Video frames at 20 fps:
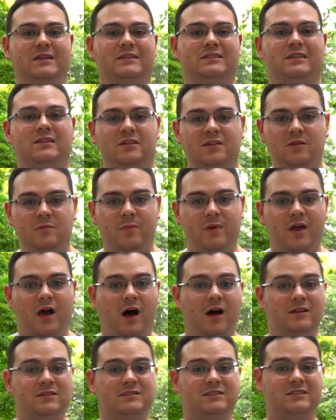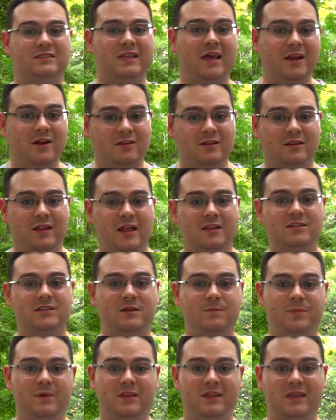It's a little bit unsettled, and that's going
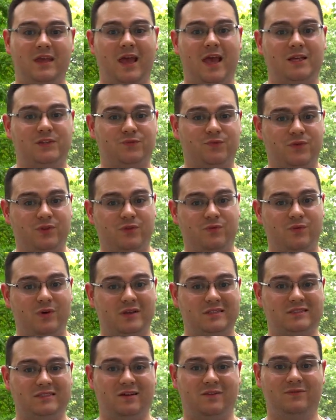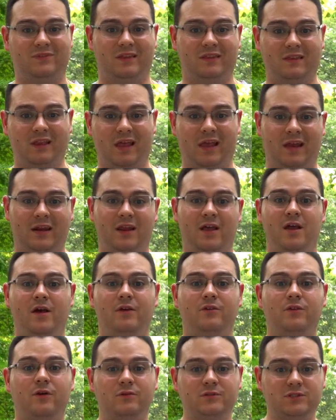to be the case for the rest of the night.
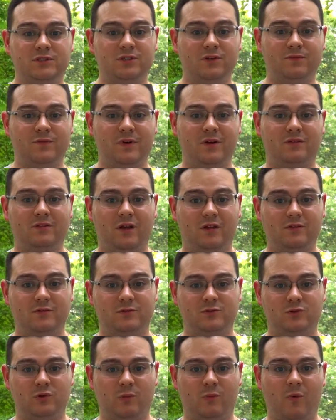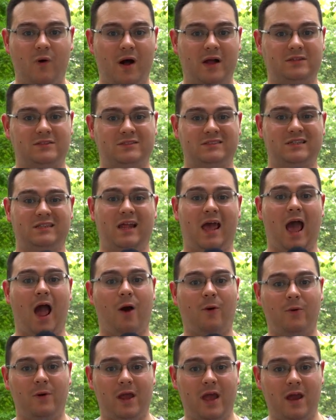Those severe thunderstorm watches in
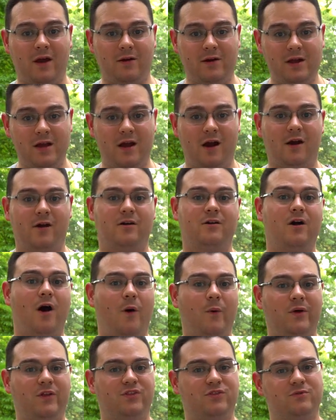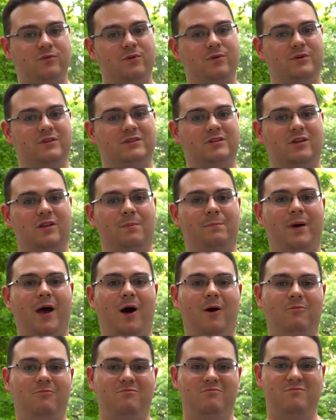our area are going through until
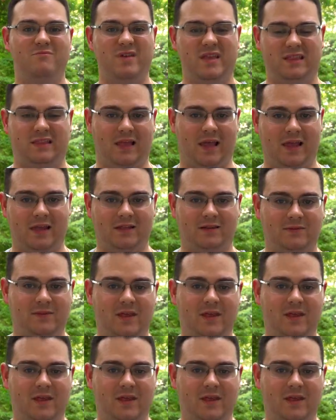about midnight.